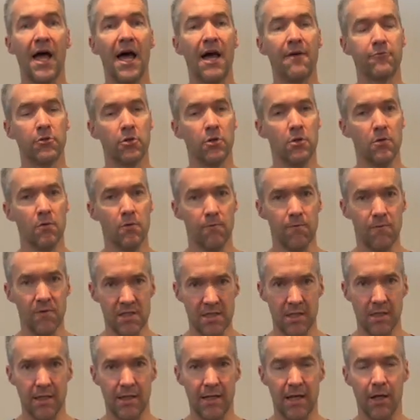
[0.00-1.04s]
after you have
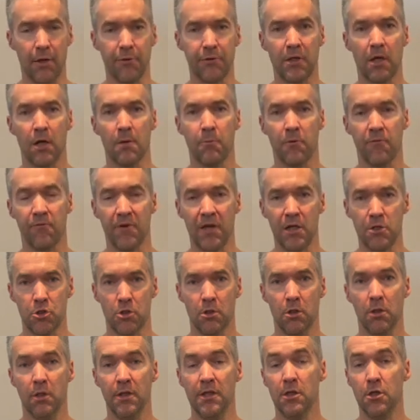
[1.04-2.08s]
visited a healthcare
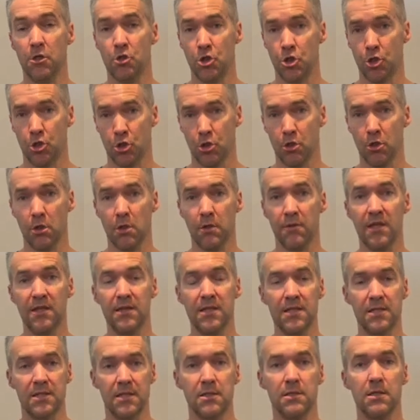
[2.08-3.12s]
professional and ensure that
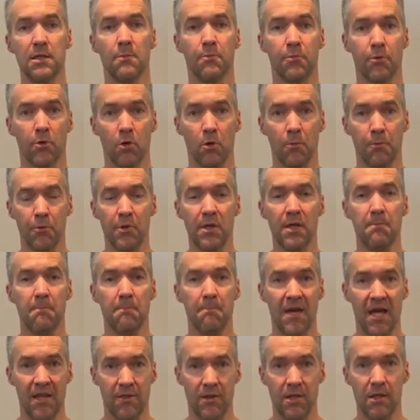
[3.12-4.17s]
this is the appropriate
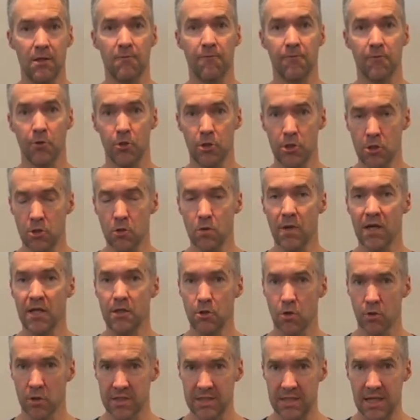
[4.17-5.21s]
method for you and
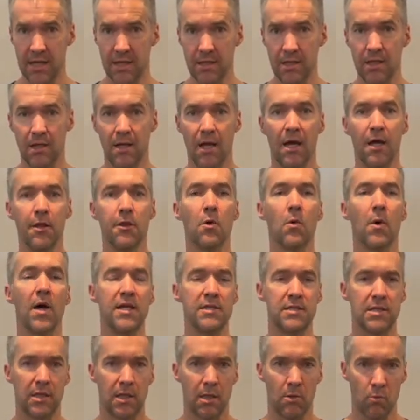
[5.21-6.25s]
your tendon, otherwise
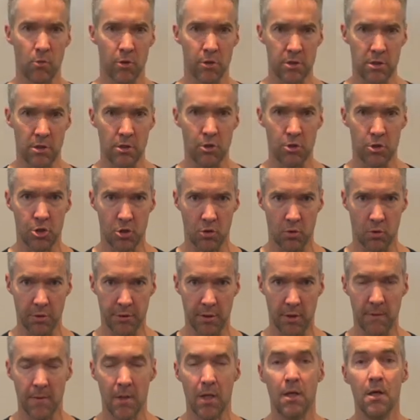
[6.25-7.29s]
it can worsen your
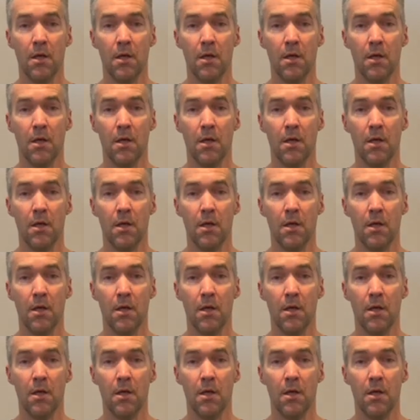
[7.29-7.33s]
shoulder.